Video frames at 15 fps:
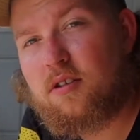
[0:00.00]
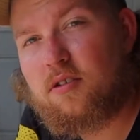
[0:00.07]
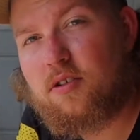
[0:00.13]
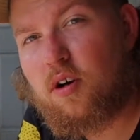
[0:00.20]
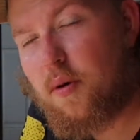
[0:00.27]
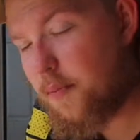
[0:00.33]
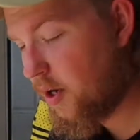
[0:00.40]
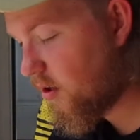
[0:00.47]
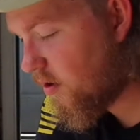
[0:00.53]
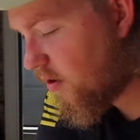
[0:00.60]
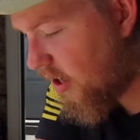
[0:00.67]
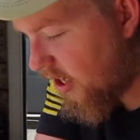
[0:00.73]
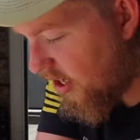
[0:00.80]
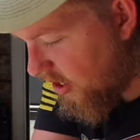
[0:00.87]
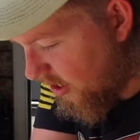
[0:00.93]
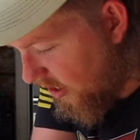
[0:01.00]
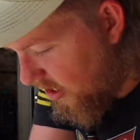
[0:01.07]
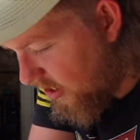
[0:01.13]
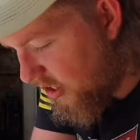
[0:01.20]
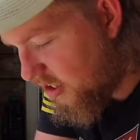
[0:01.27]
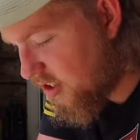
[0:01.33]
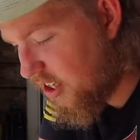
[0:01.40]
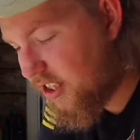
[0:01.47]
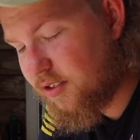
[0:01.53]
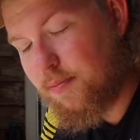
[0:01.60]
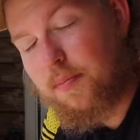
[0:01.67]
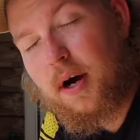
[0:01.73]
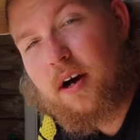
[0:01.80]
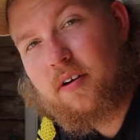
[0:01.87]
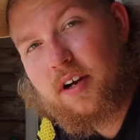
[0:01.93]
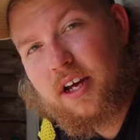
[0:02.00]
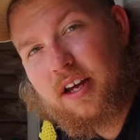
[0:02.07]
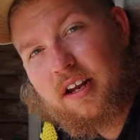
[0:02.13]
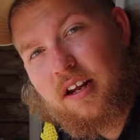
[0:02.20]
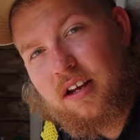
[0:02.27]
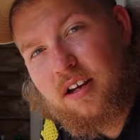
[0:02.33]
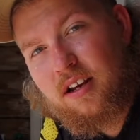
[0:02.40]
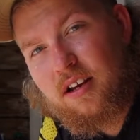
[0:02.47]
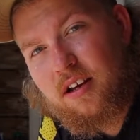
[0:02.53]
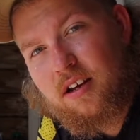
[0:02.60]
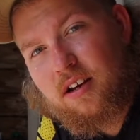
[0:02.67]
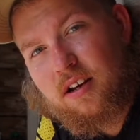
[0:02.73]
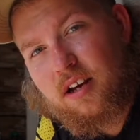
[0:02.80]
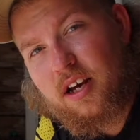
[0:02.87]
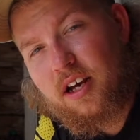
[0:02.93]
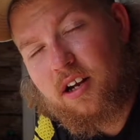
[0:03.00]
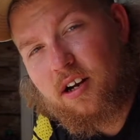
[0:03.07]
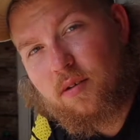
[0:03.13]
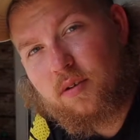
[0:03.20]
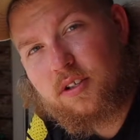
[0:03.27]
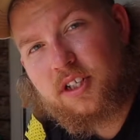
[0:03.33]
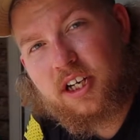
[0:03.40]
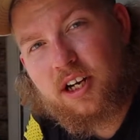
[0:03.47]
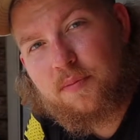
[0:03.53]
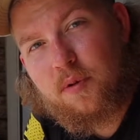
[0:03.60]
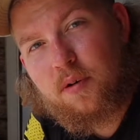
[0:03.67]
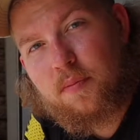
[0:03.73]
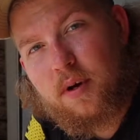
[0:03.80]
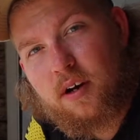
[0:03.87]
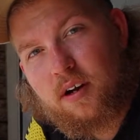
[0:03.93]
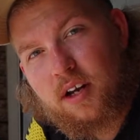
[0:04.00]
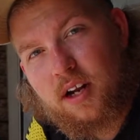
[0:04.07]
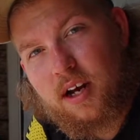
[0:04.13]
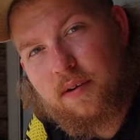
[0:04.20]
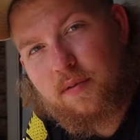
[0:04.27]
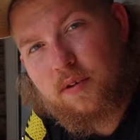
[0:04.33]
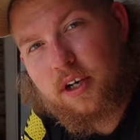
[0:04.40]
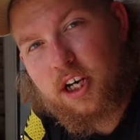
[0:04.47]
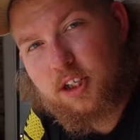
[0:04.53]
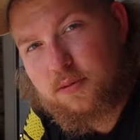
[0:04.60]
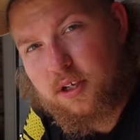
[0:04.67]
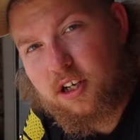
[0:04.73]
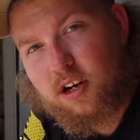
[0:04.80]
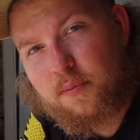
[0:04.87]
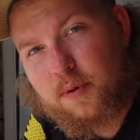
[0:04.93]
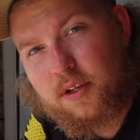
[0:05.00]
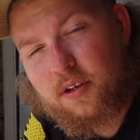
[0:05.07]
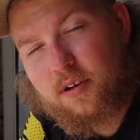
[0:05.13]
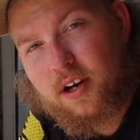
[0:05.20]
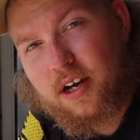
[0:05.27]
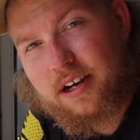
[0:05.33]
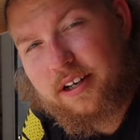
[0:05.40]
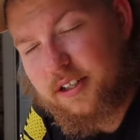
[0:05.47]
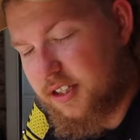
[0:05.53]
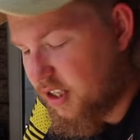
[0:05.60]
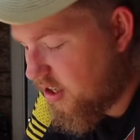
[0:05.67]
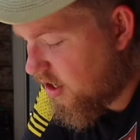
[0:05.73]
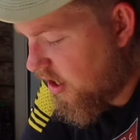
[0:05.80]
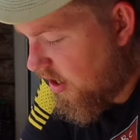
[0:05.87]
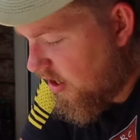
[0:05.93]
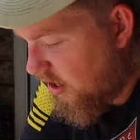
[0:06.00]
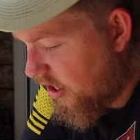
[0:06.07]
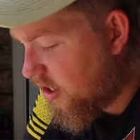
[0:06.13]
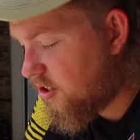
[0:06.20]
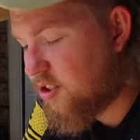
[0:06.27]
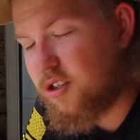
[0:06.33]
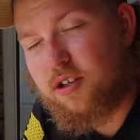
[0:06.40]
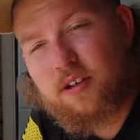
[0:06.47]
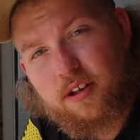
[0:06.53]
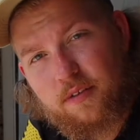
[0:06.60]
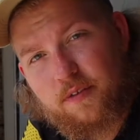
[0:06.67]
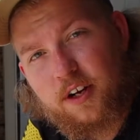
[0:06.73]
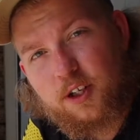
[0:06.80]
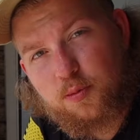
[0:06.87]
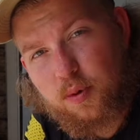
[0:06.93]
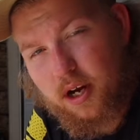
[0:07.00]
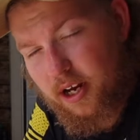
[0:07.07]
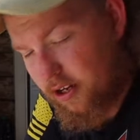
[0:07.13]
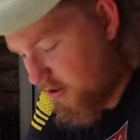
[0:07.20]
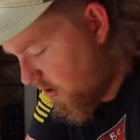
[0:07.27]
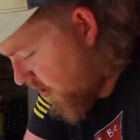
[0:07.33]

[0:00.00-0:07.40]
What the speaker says: So I'm gonna go ahead and get these lights mounted, and once I get them all mounted, I will catch back up with you guys and show you the finished product.